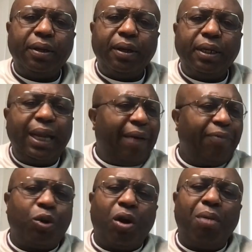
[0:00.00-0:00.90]
They have to
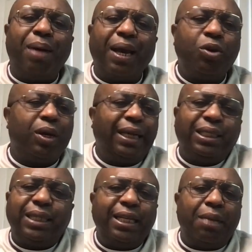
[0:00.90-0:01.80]
come back. You can't
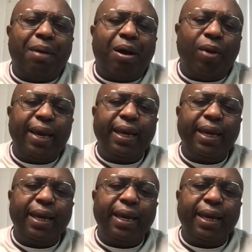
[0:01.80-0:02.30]
send them away.